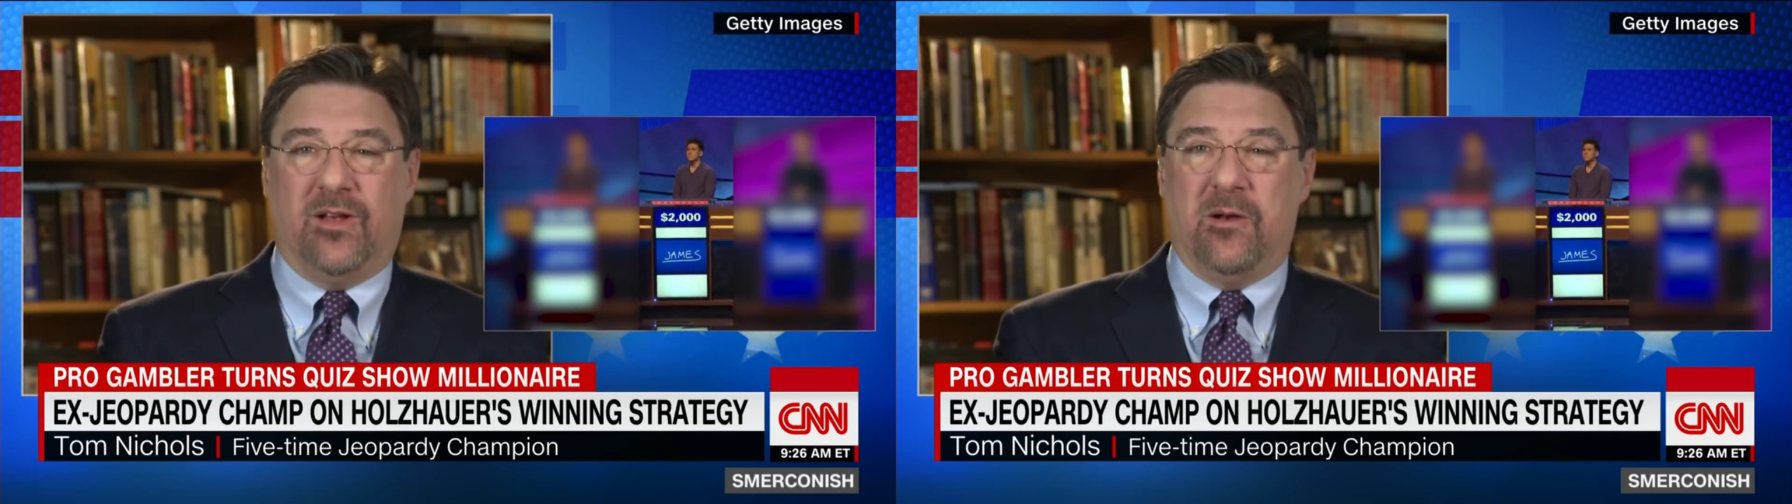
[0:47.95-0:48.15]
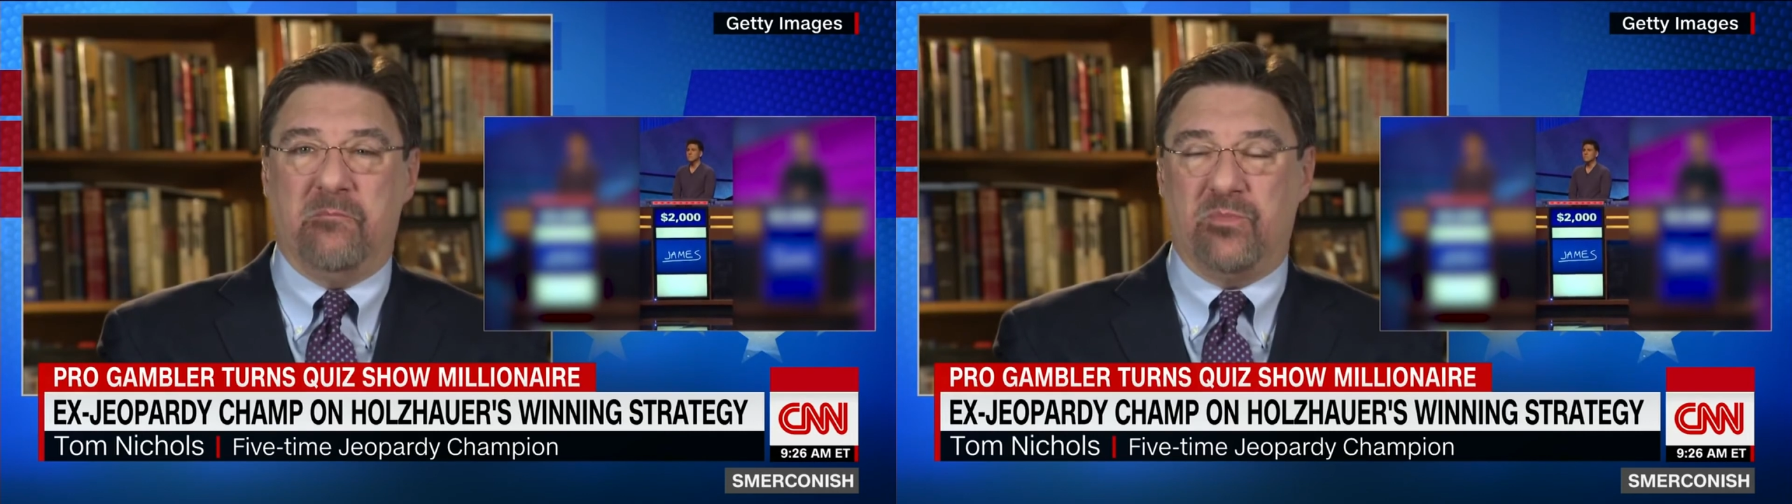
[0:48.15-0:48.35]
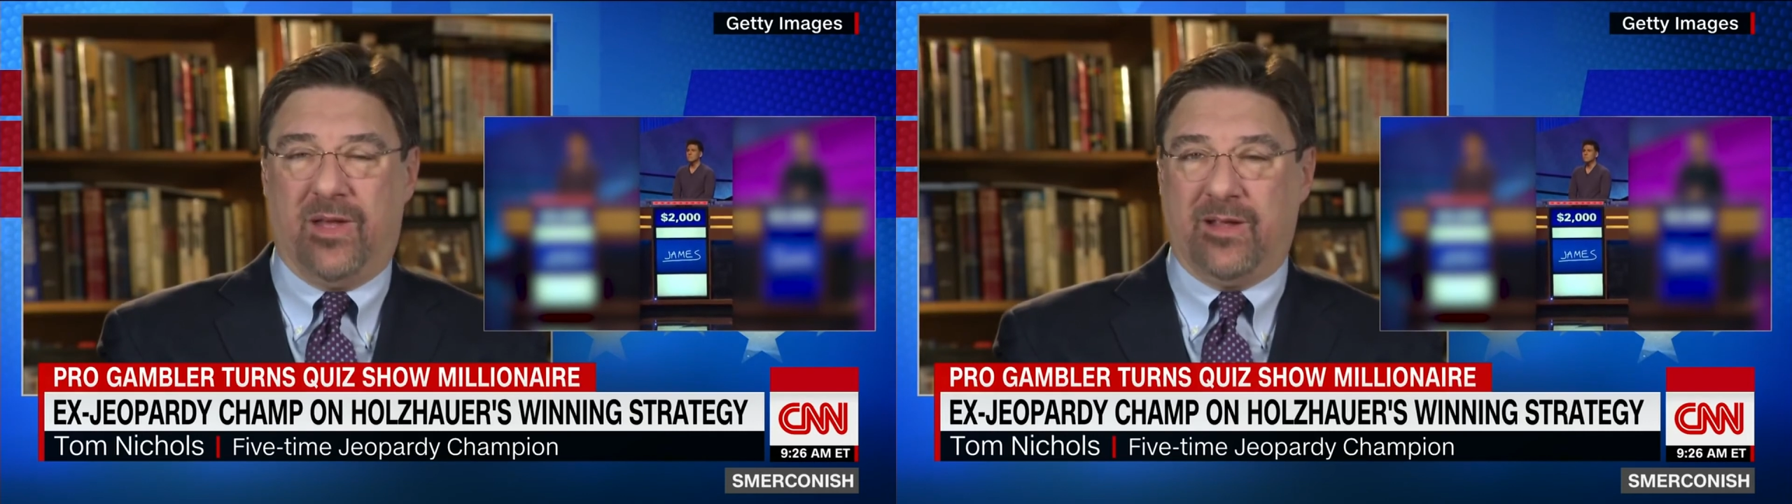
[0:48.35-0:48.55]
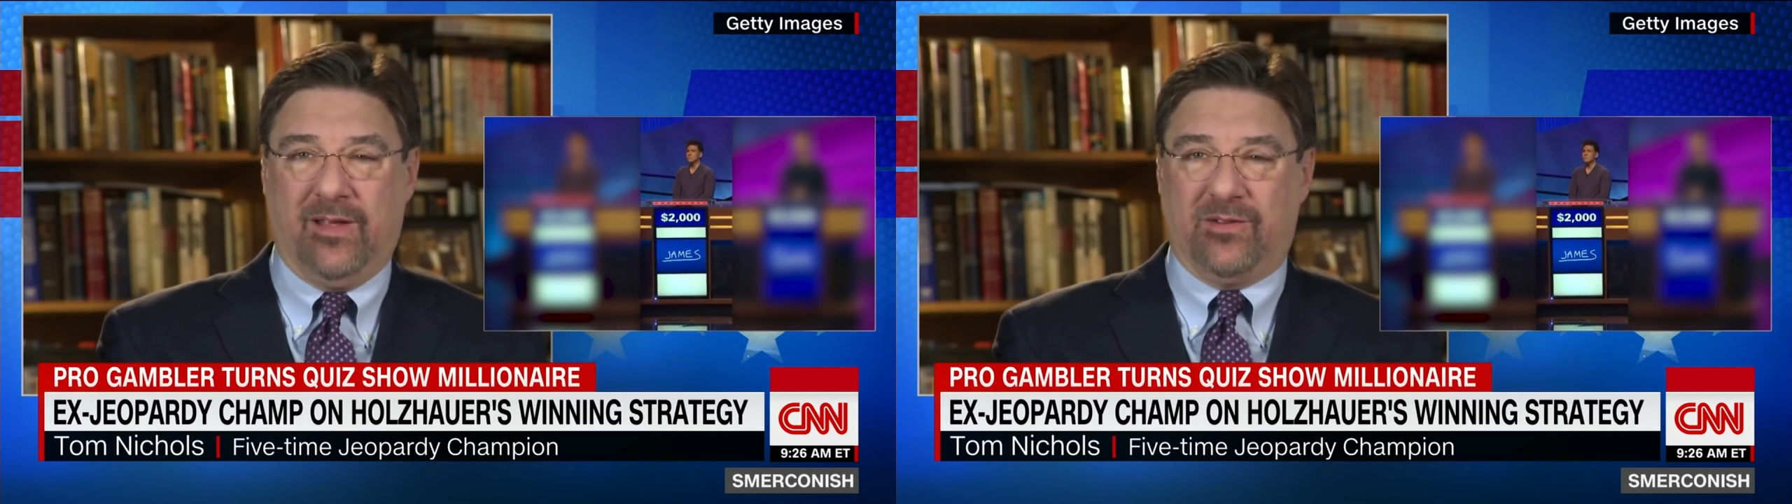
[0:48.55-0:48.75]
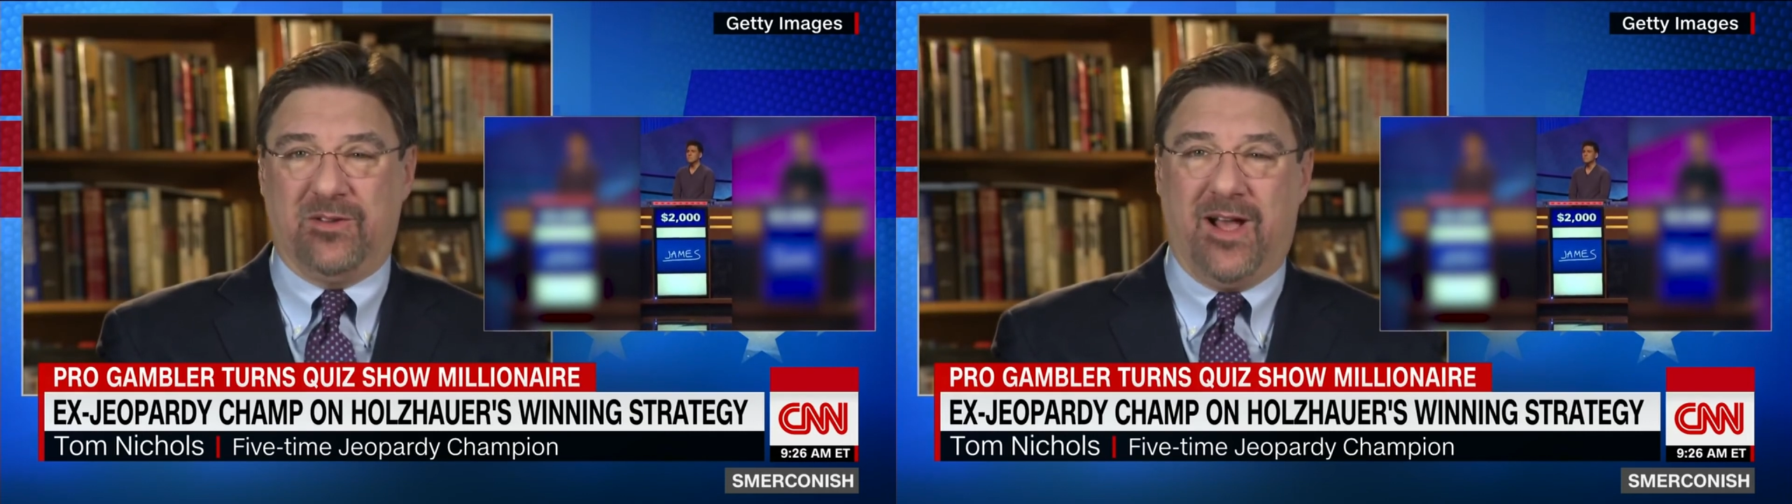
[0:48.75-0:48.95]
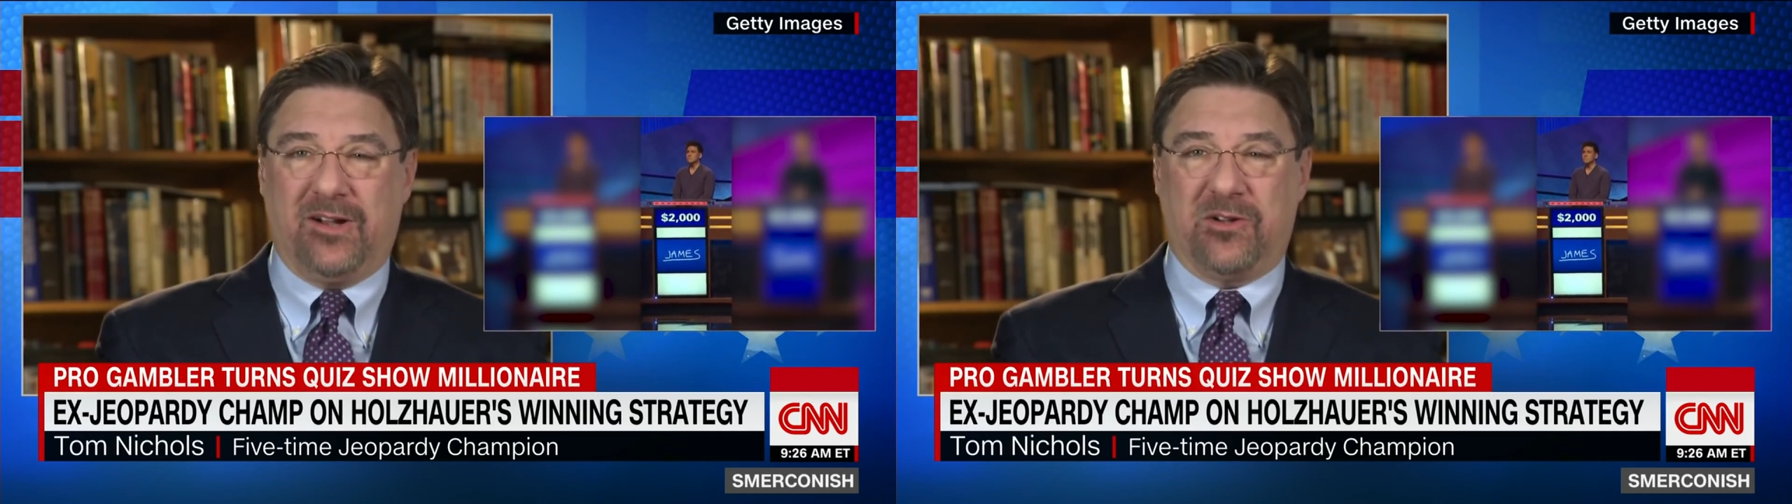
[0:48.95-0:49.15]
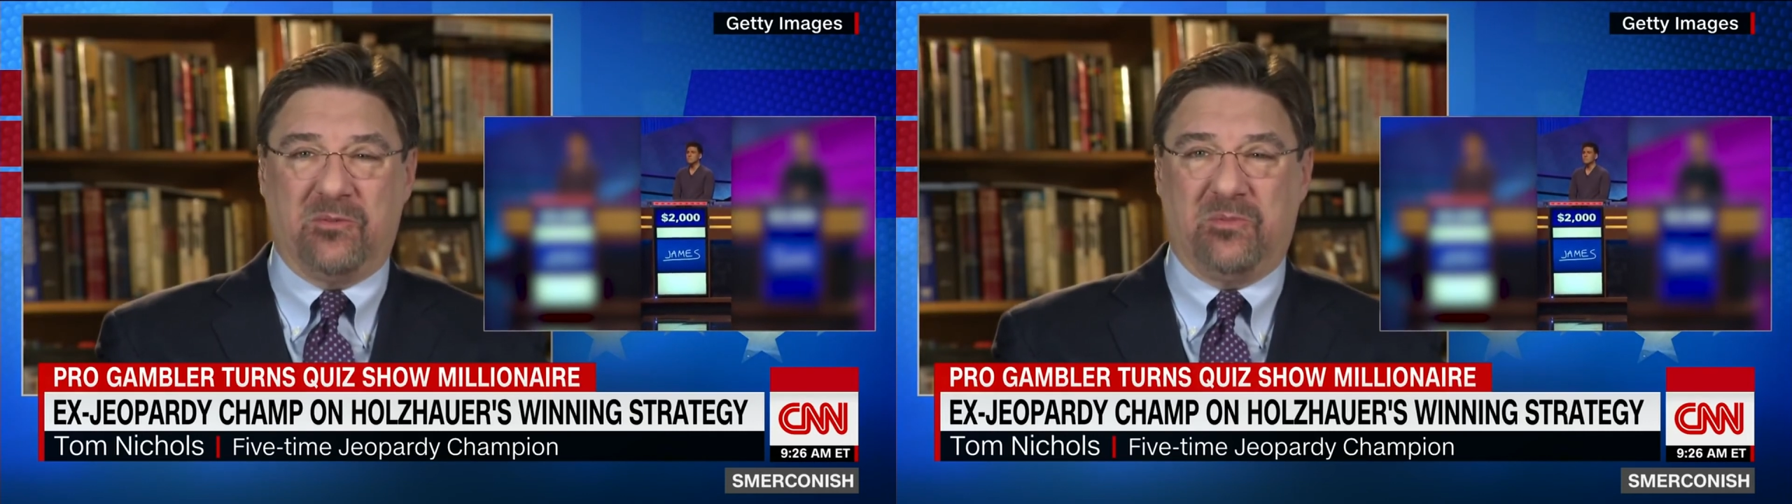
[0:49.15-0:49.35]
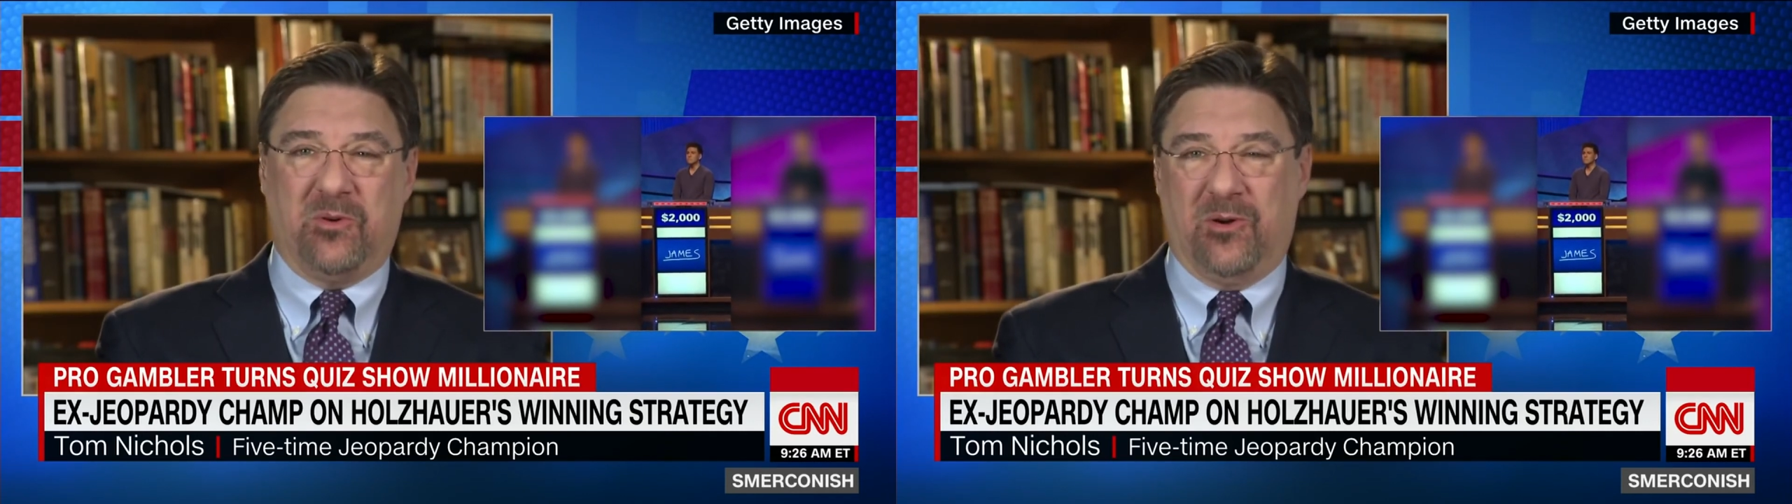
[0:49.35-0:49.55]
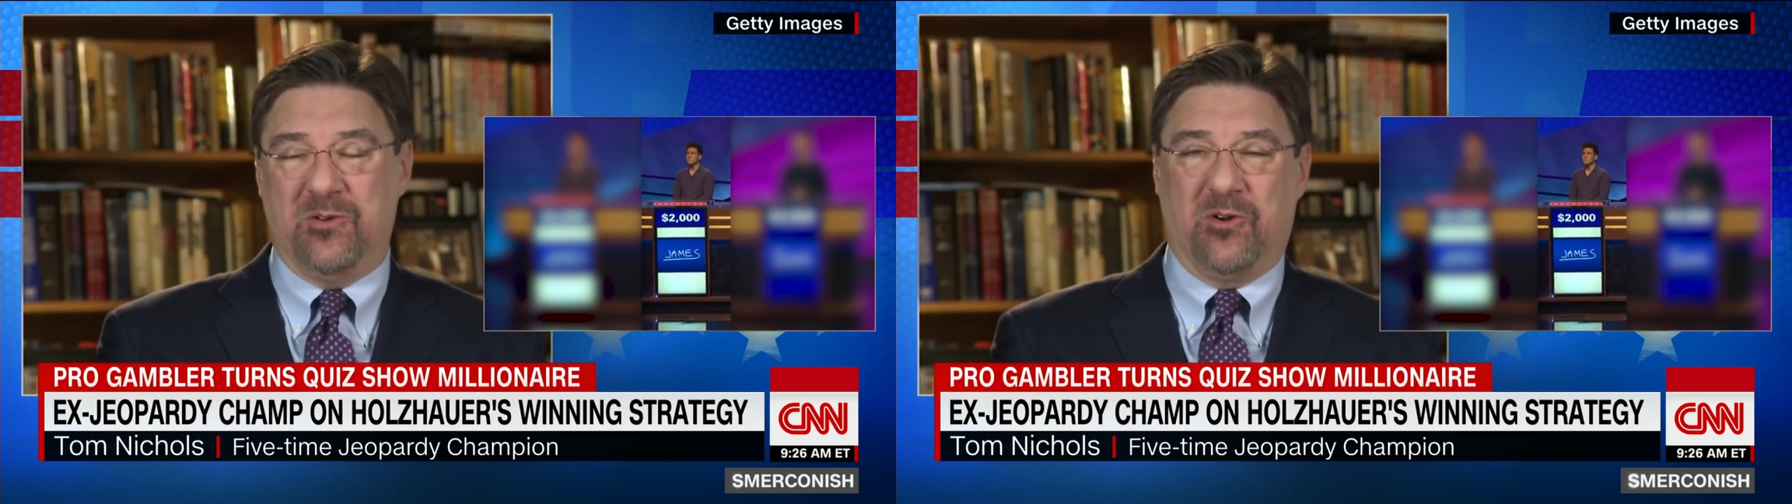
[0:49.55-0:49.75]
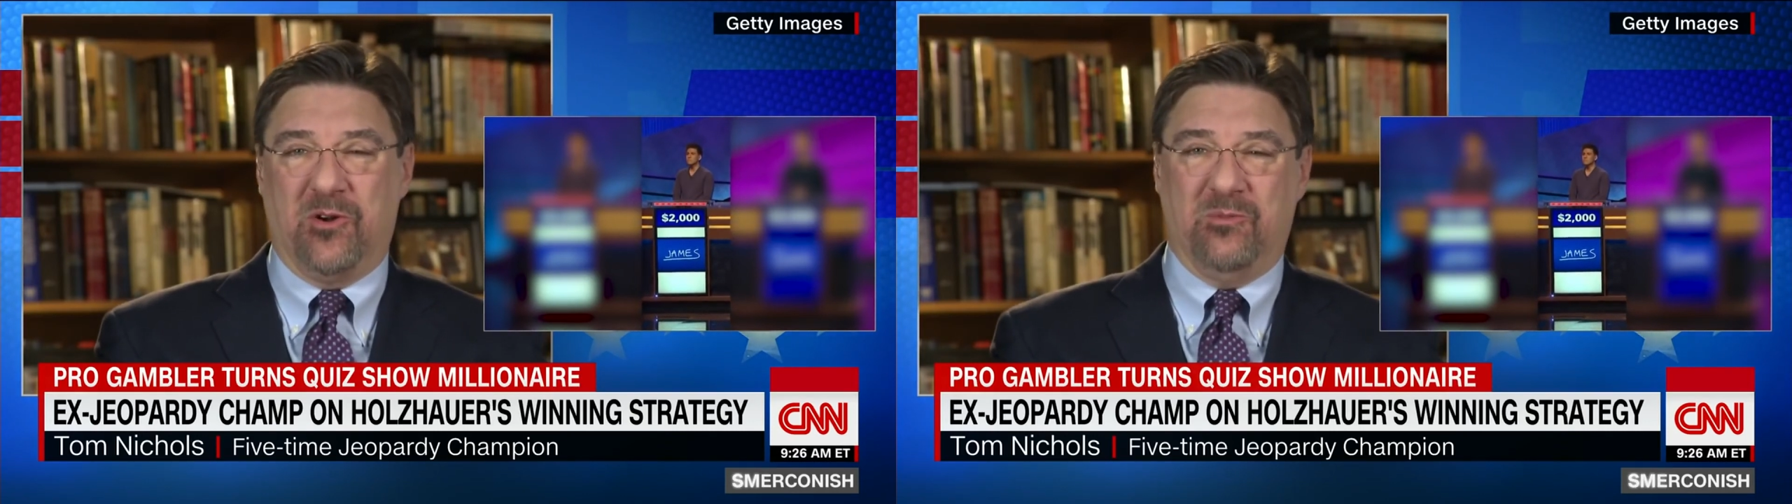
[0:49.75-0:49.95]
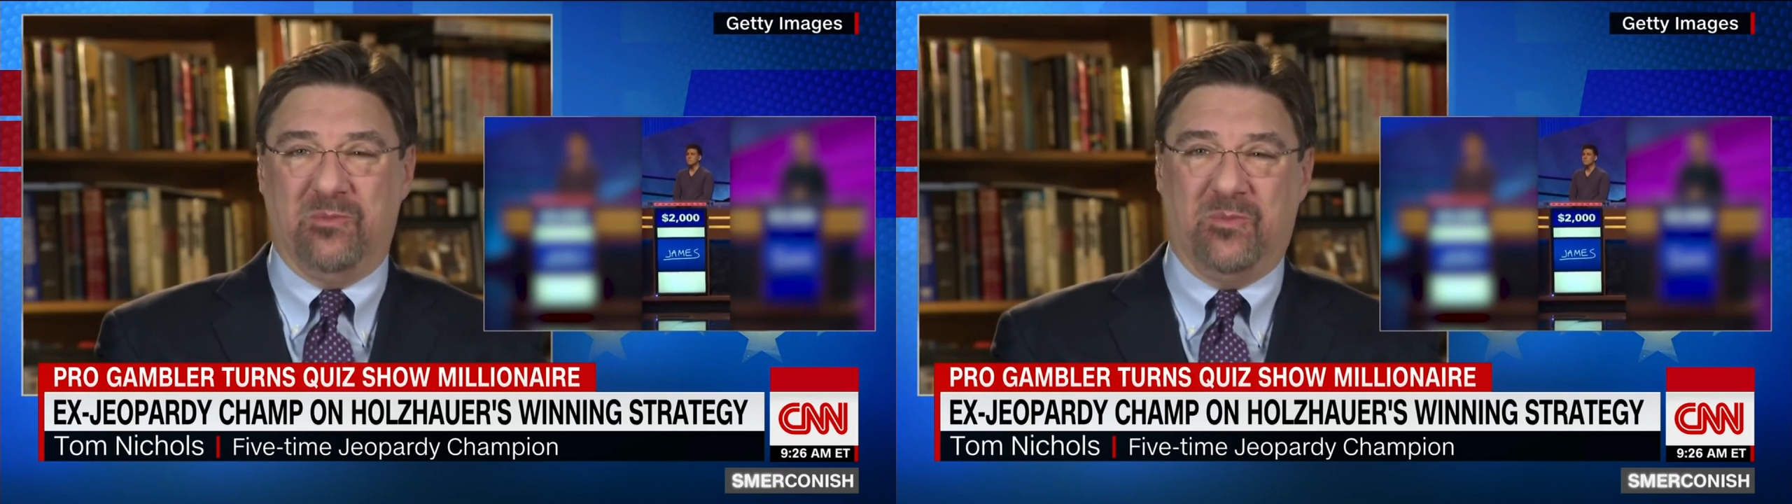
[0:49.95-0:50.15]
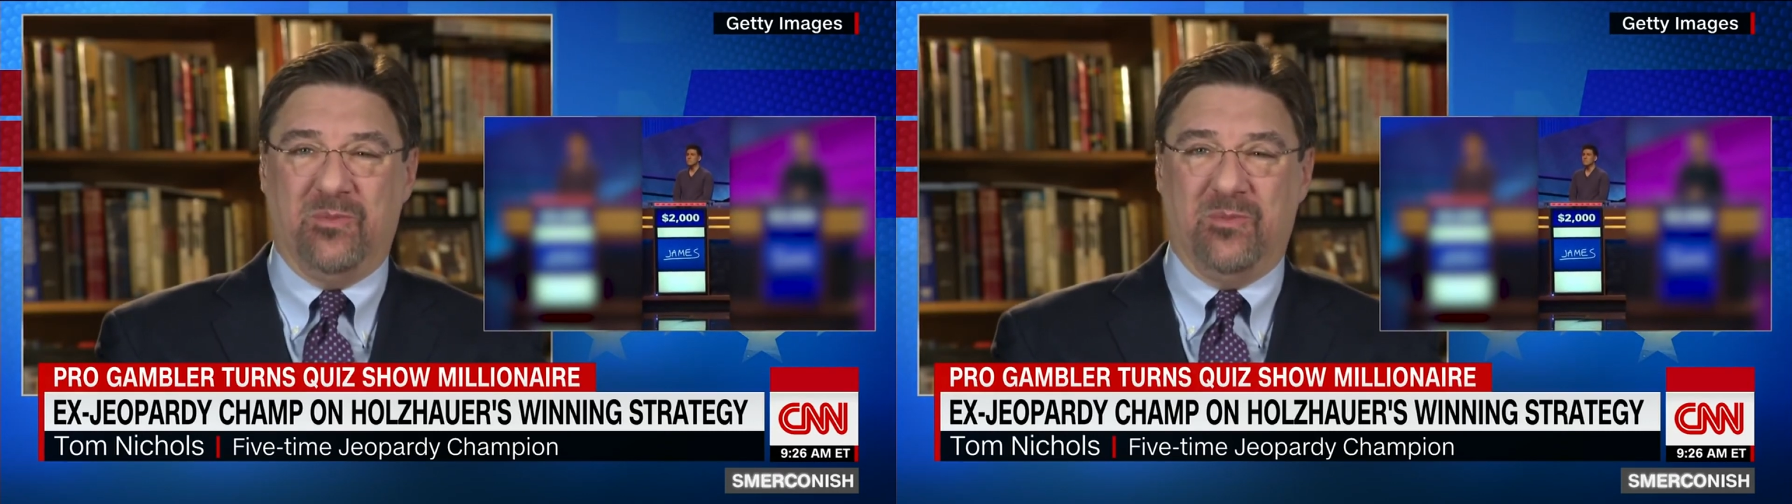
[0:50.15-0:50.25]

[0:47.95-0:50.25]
I guess a doctor or a